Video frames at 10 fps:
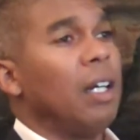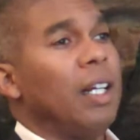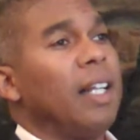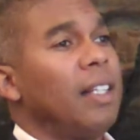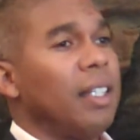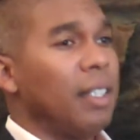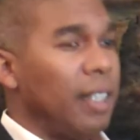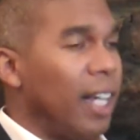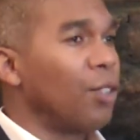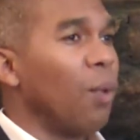And I think
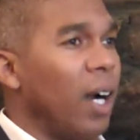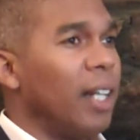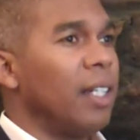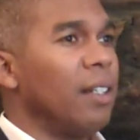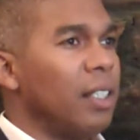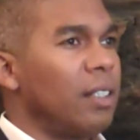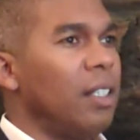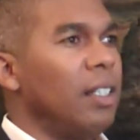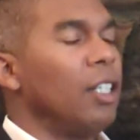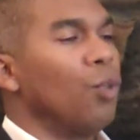that's why
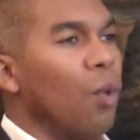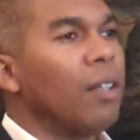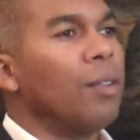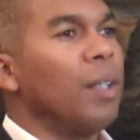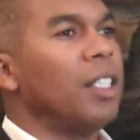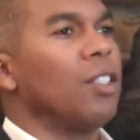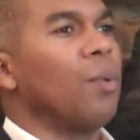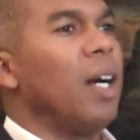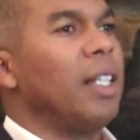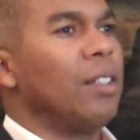that's one of the reasons
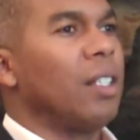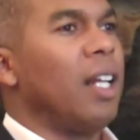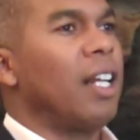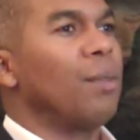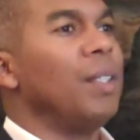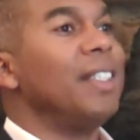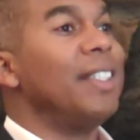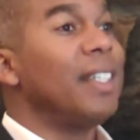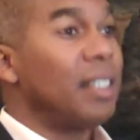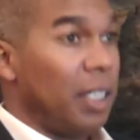why there's a lot of
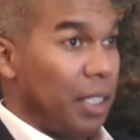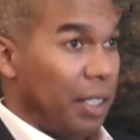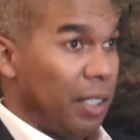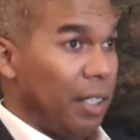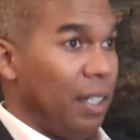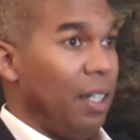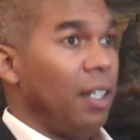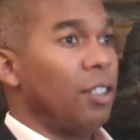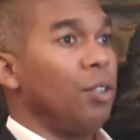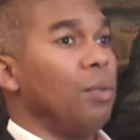resistance
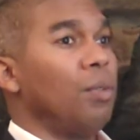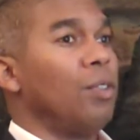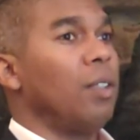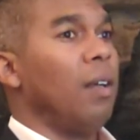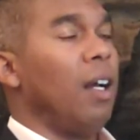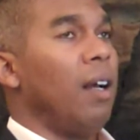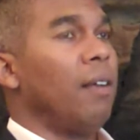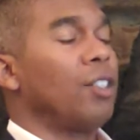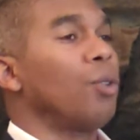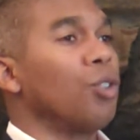to
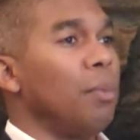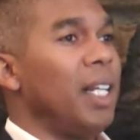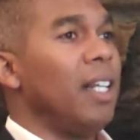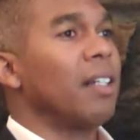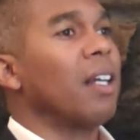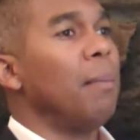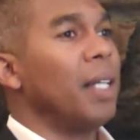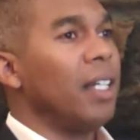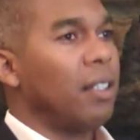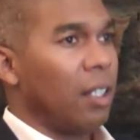social media coming
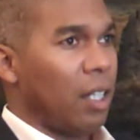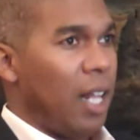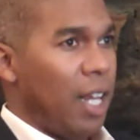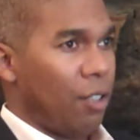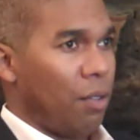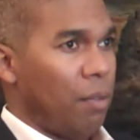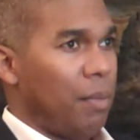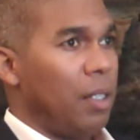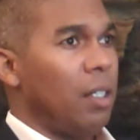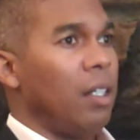into the classroom,
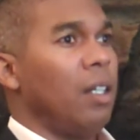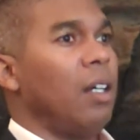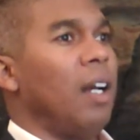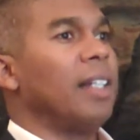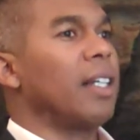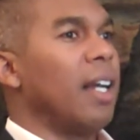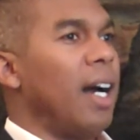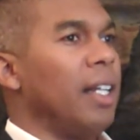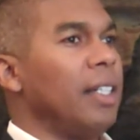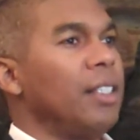at the
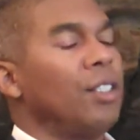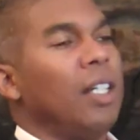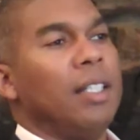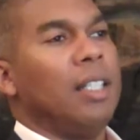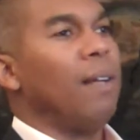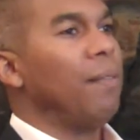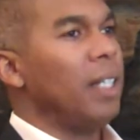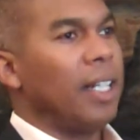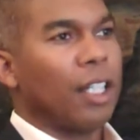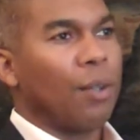college, and definitely
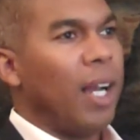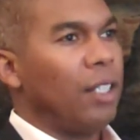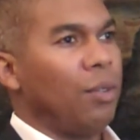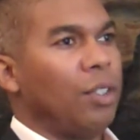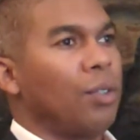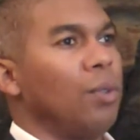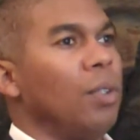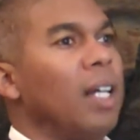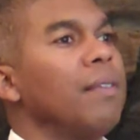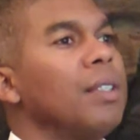at the graduate school
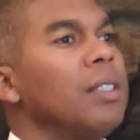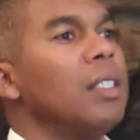level.